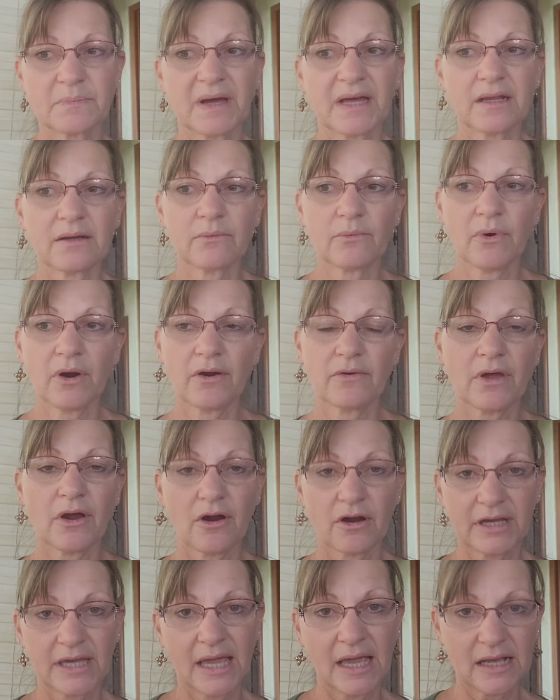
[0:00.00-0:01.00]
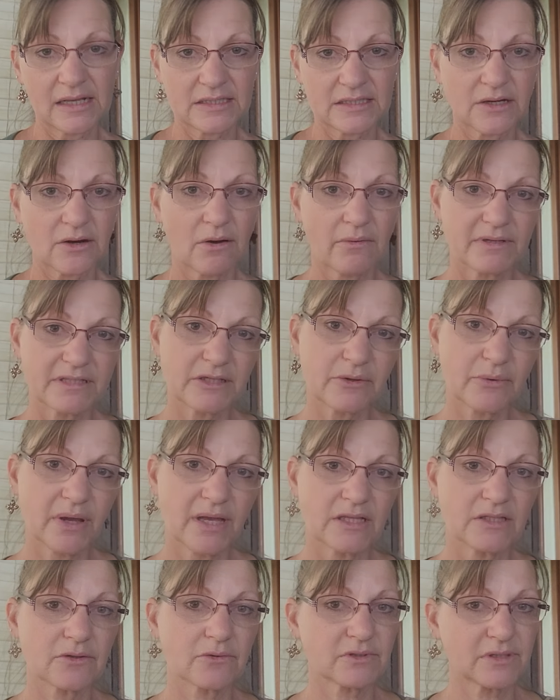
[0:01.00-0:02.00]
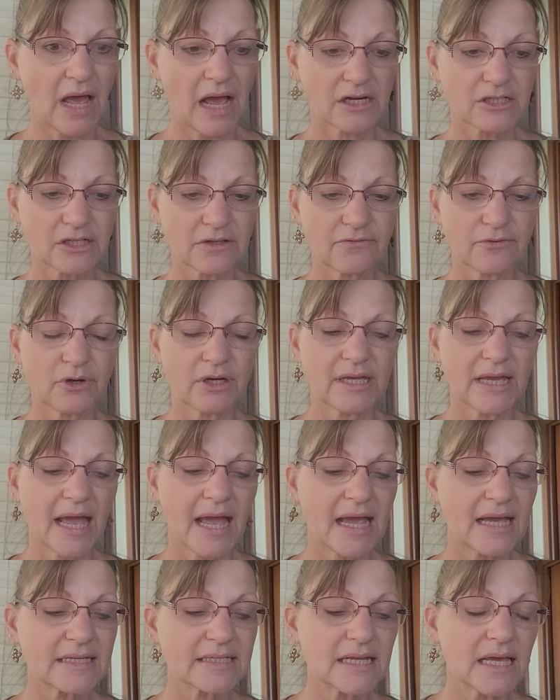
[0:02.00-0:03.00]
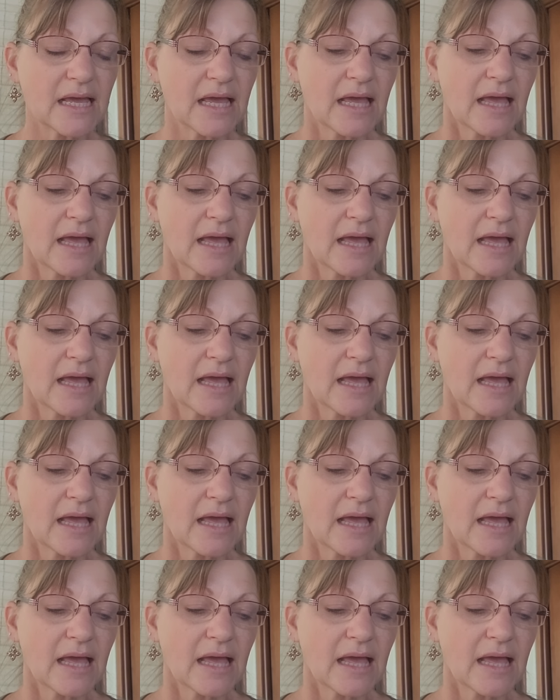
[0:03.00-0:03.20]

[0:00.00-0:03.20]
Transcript: but where there are kings, there are always queens. There was actually 48.